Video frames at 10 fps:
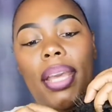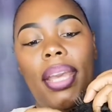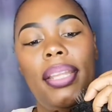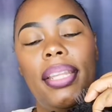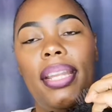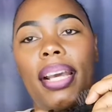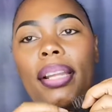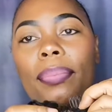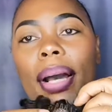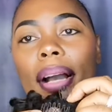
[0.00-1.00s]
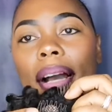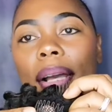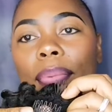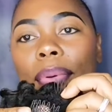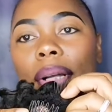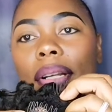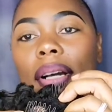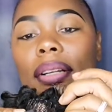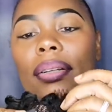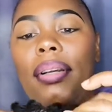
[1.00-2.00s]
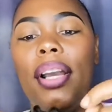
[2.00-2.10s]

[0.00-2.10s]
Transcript: And then at the back I put another,